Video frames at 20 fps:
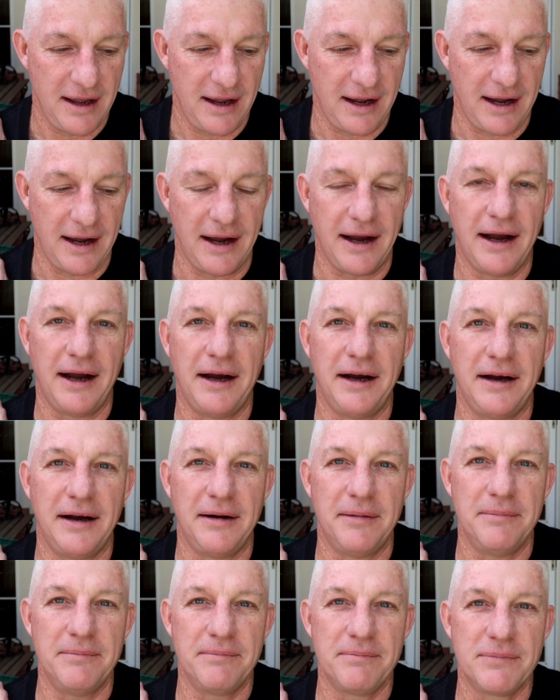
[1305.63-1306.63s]

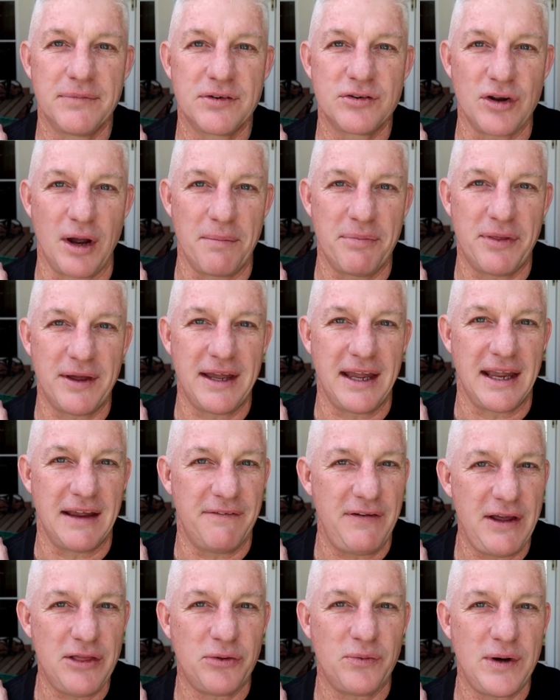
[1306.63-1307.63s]
Um, so I'm thinking
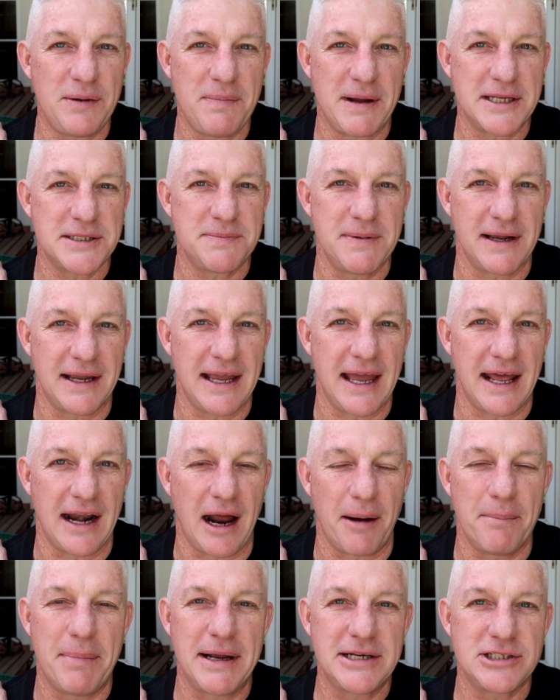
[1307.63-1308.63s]
if he three bets me again,
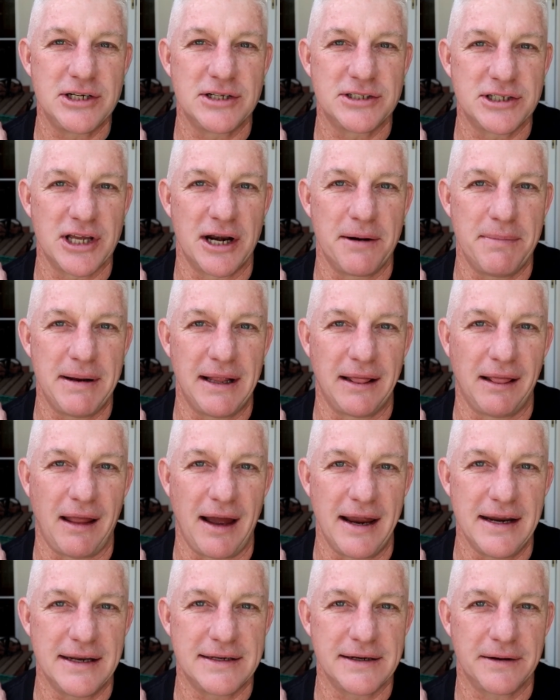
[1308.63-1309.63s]
I'll bet you it's going to be
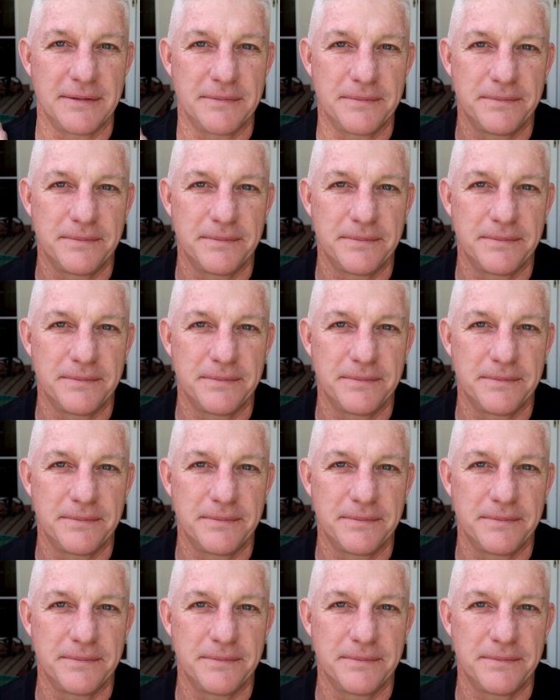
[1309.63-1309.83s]
light.